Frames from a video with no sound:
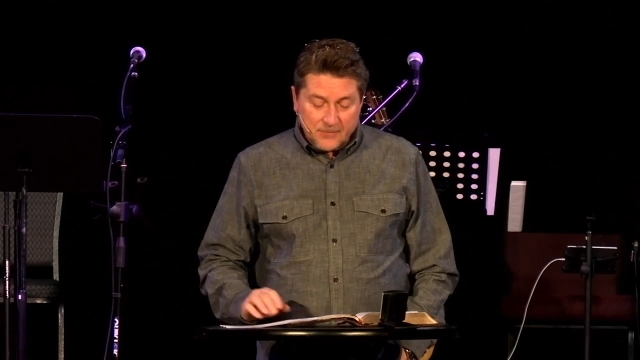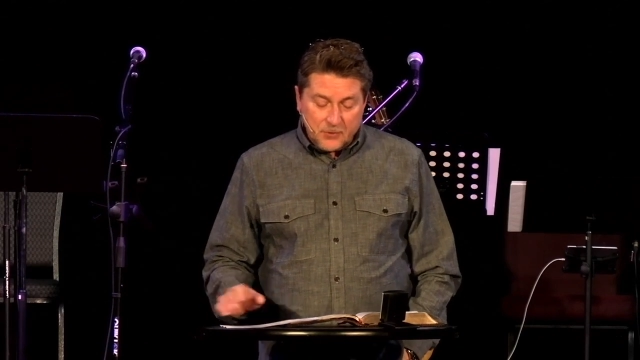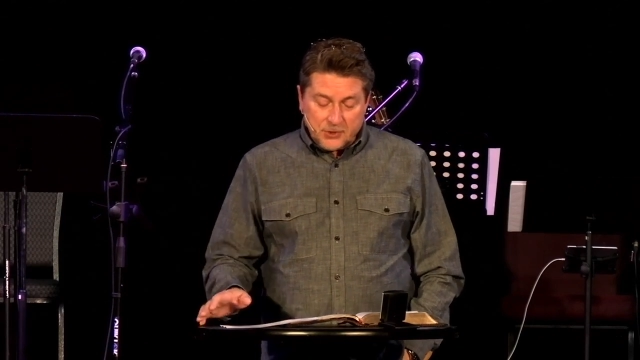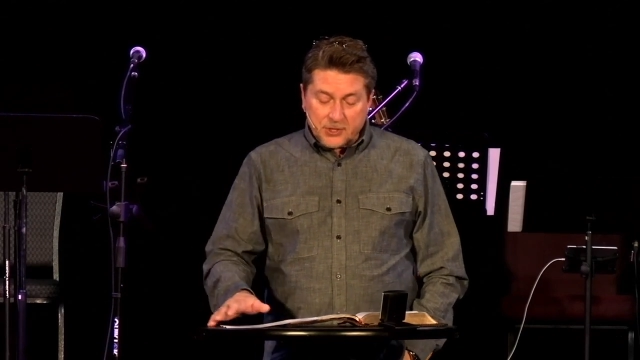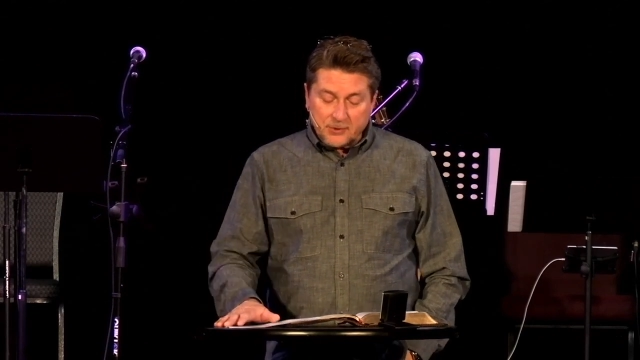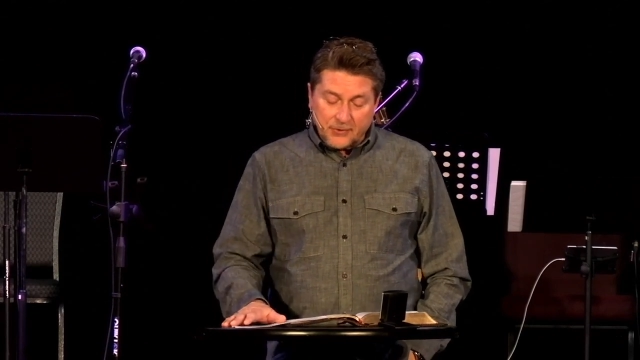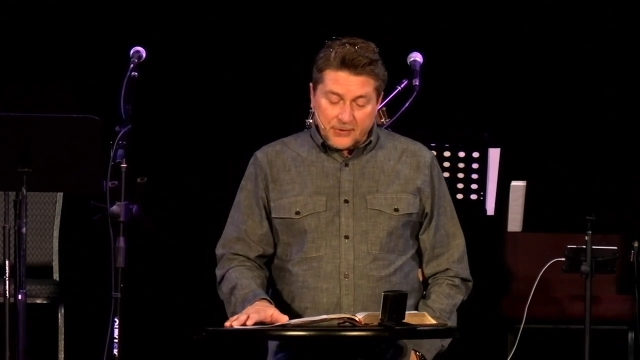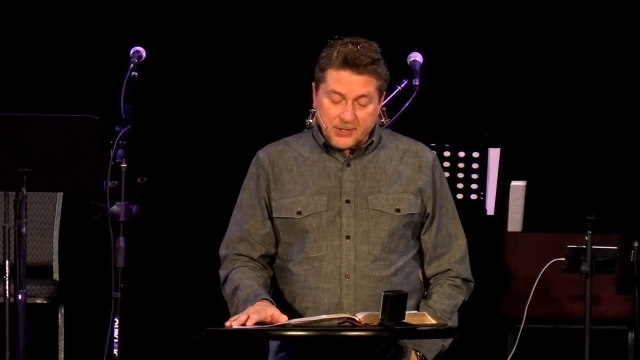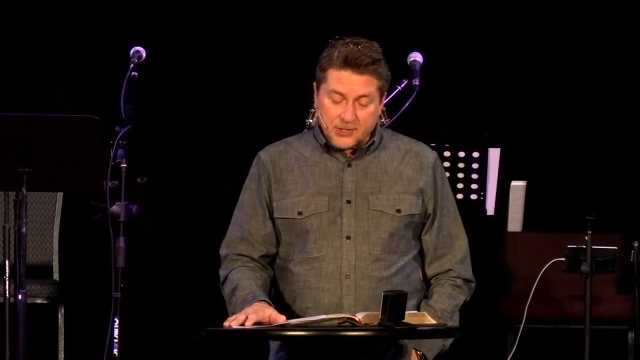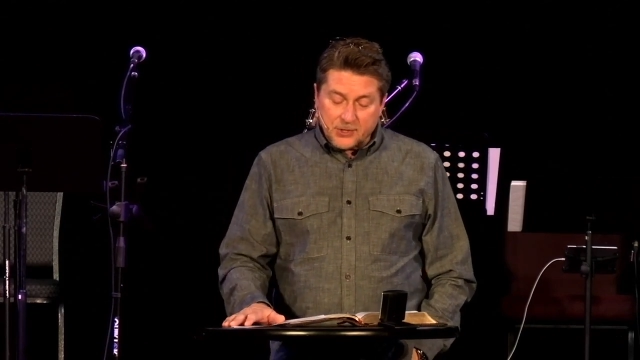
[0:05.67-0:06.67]
1
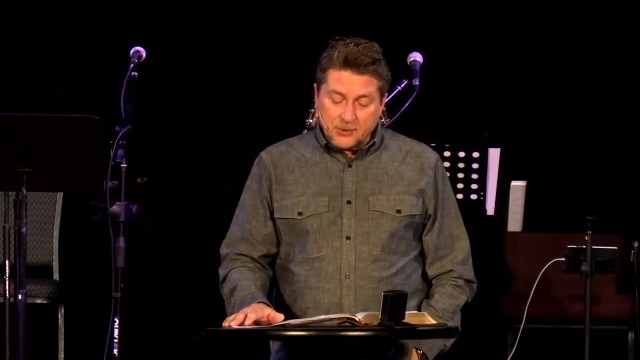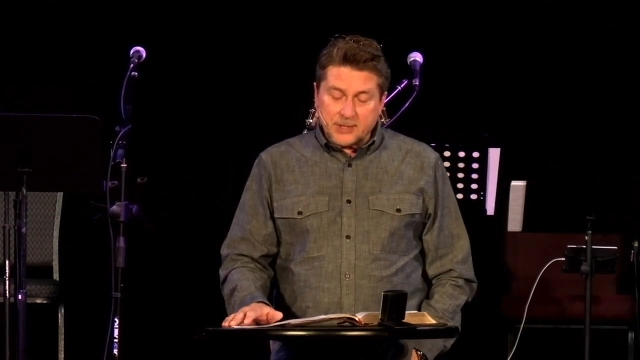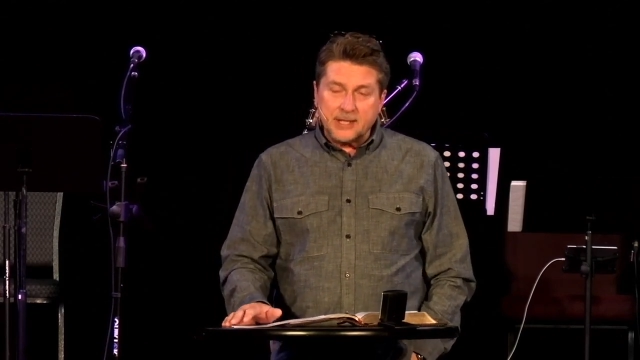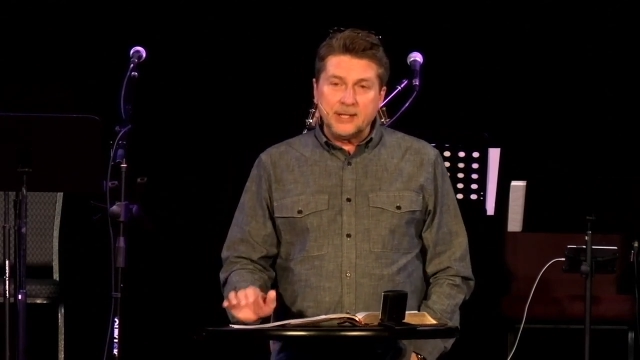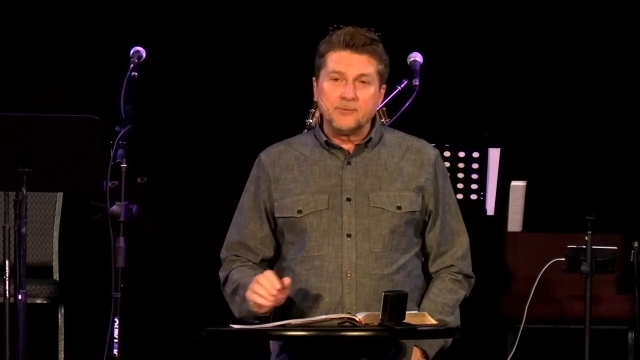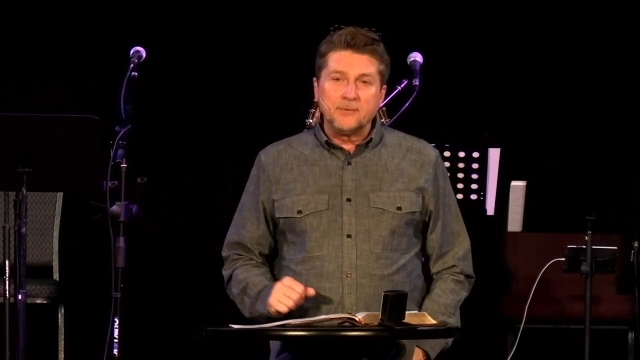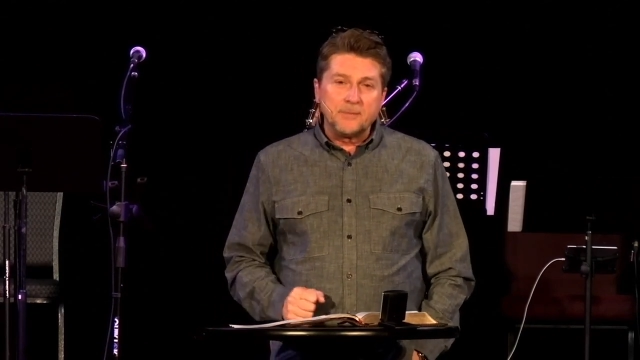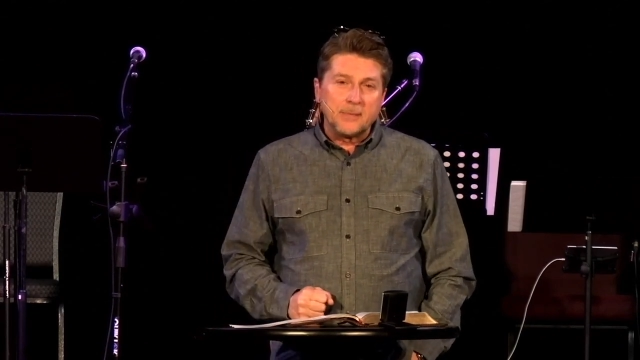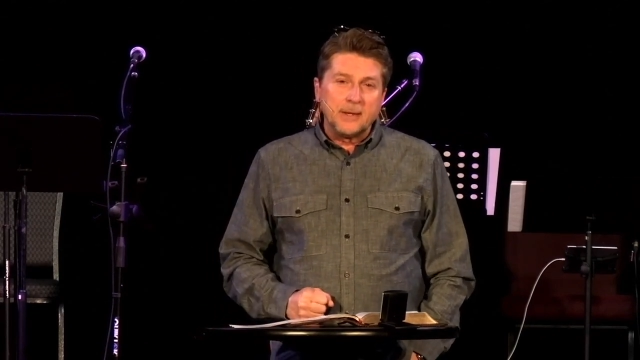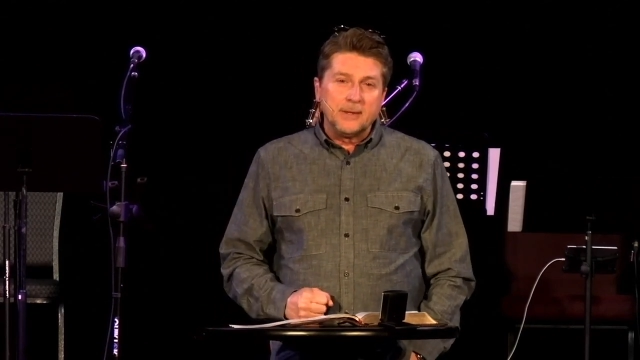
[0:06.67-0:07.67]
Corinthians 13.
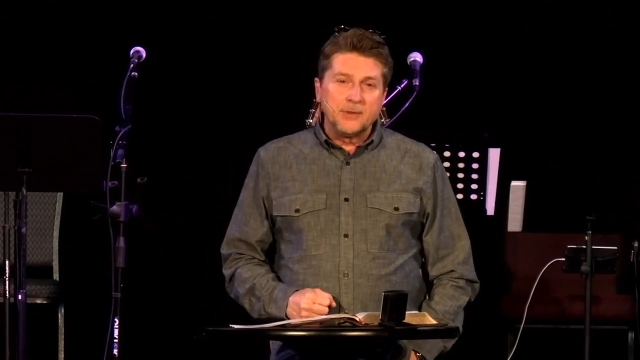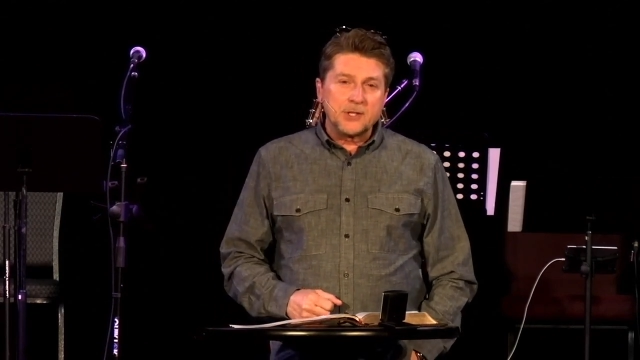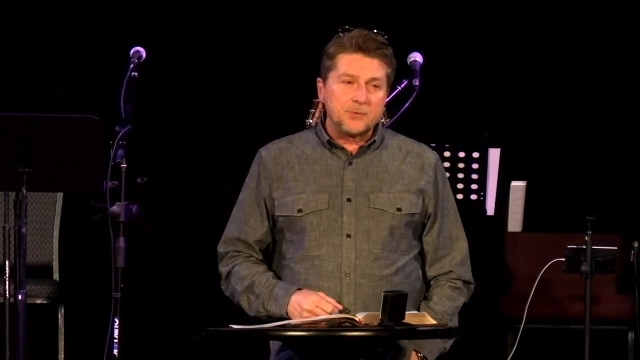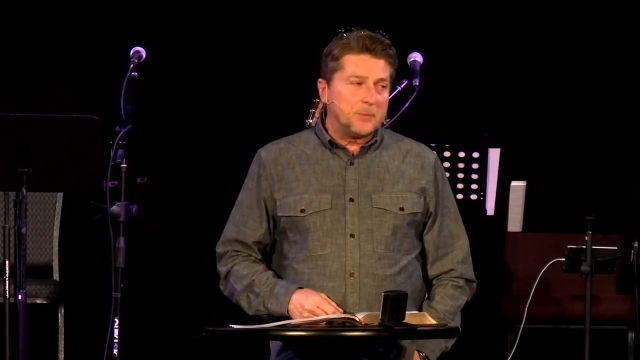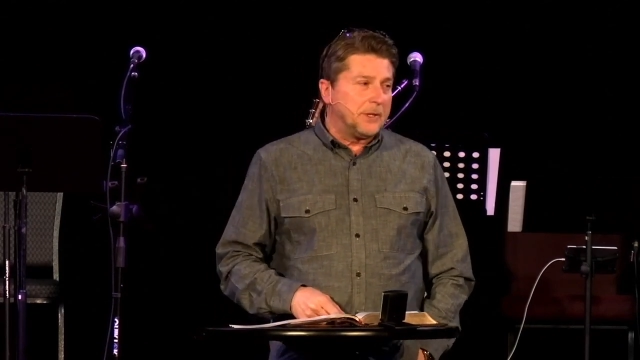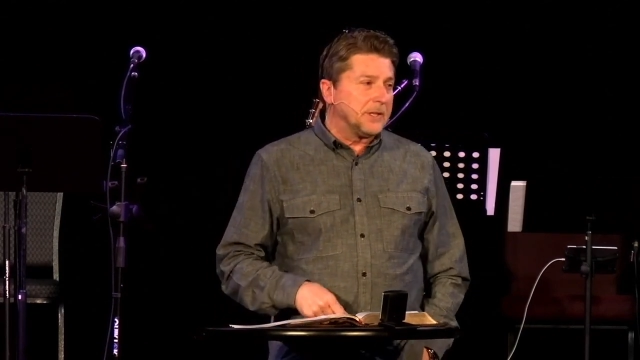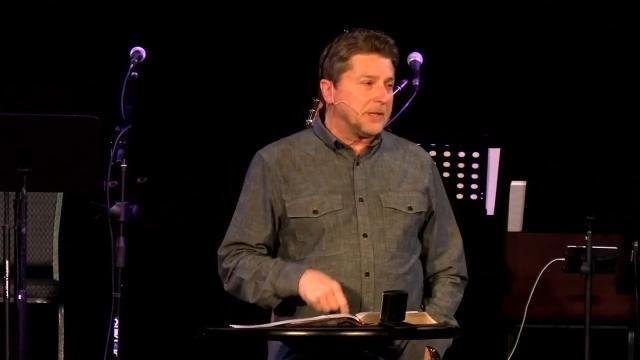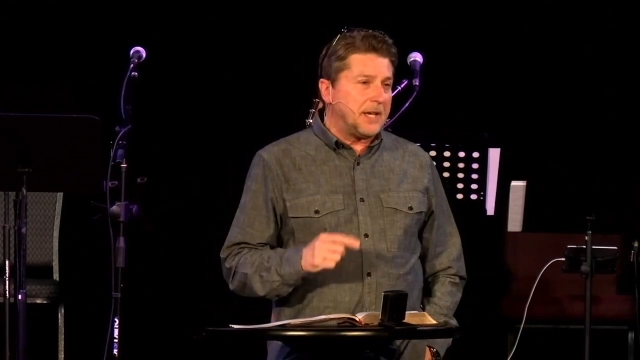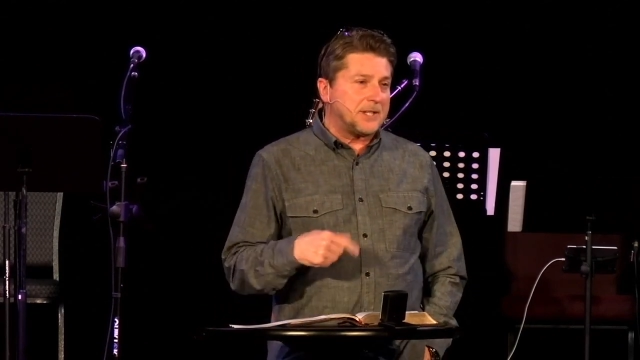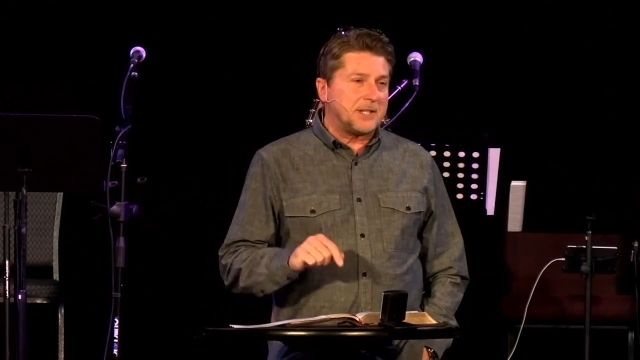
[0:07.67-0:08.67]
This will be the
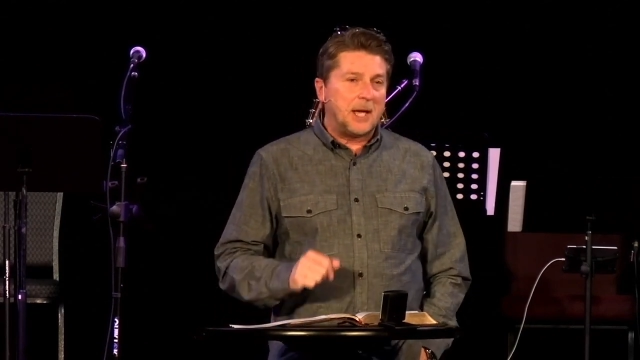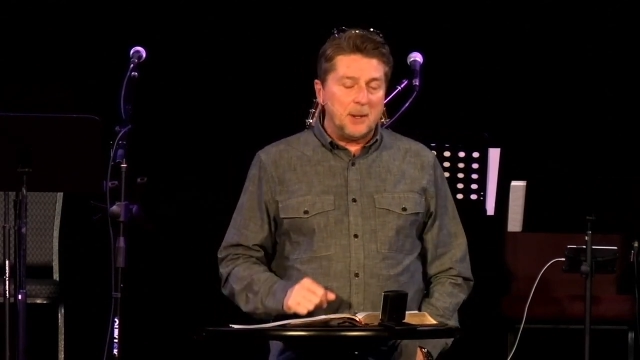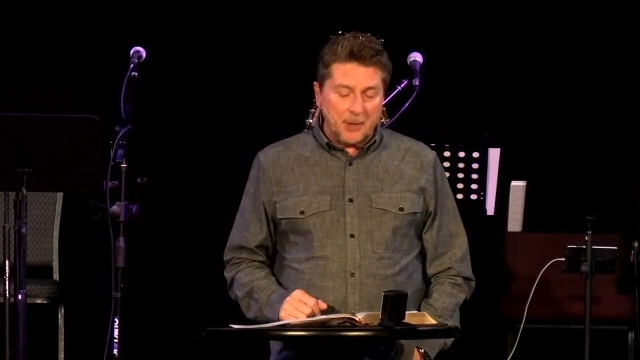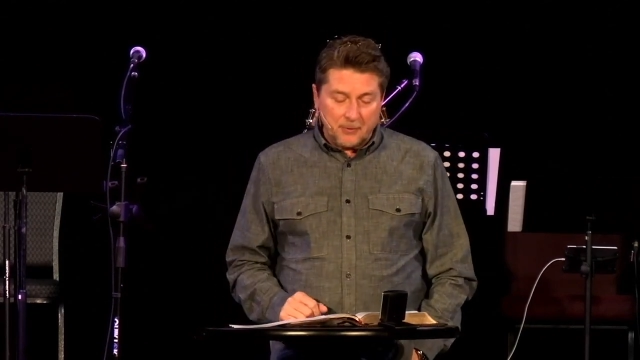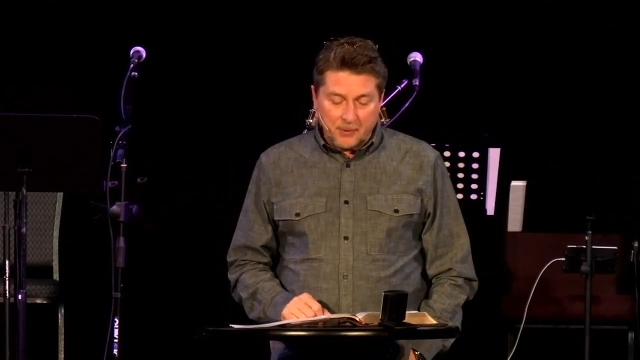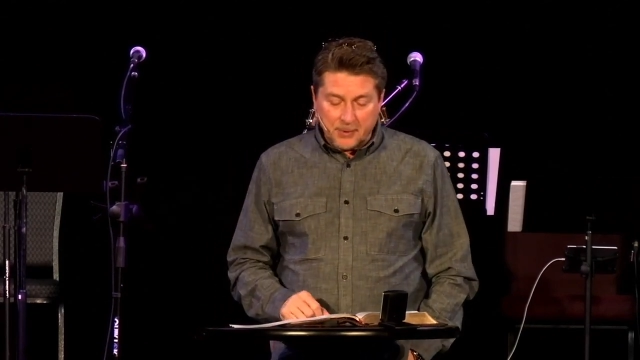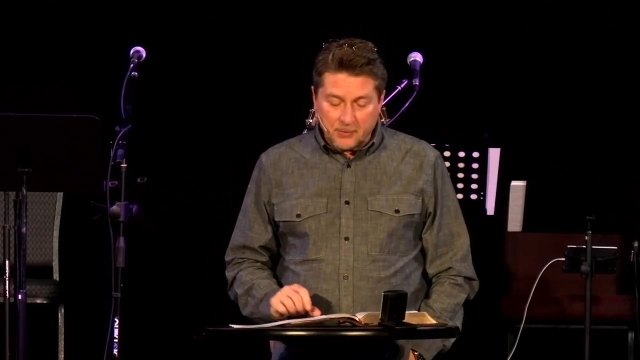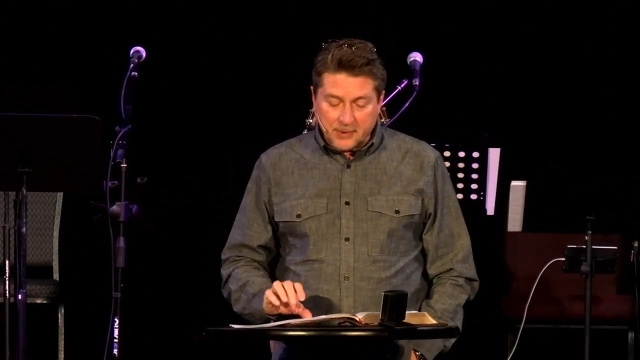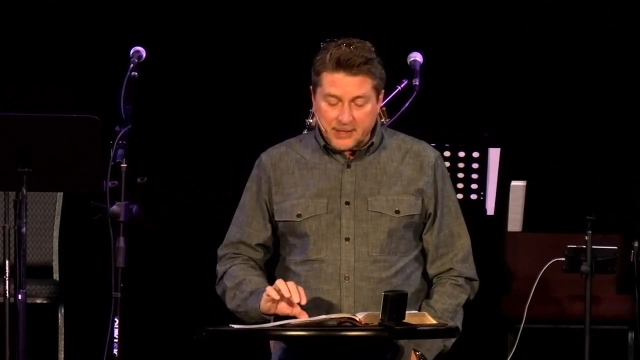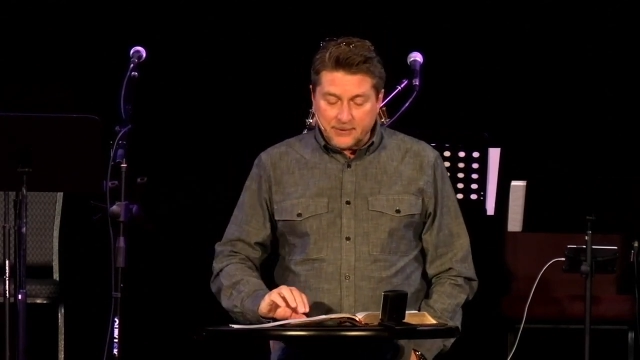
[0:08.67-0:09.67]
last time I will
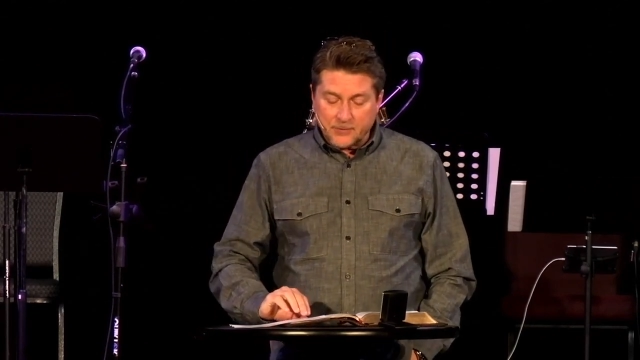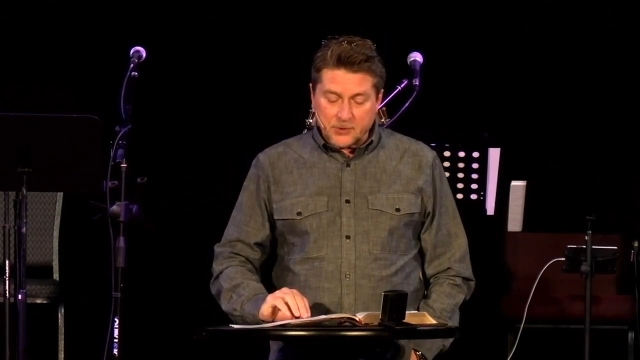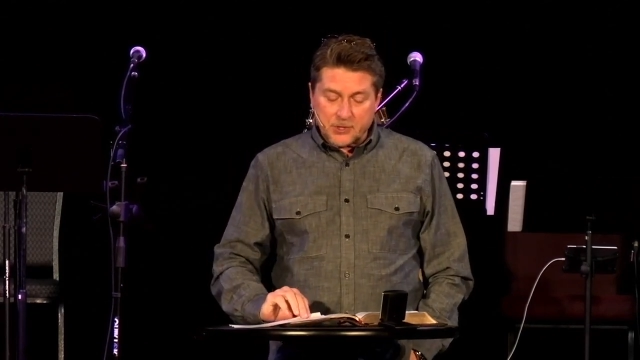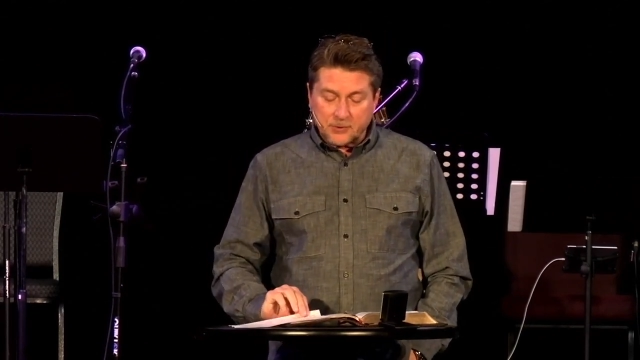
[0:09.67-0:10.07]
be reading 1